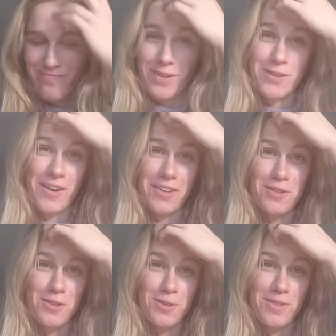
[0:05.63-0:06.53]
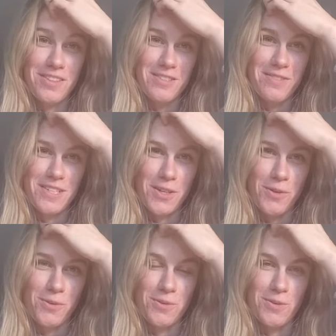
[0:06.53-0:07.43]
Been trying to shoot this
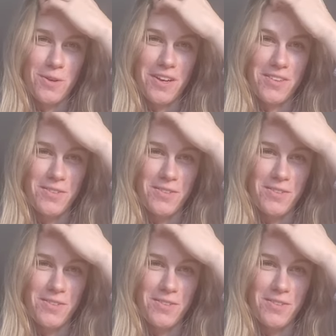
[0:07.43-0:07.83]
video twice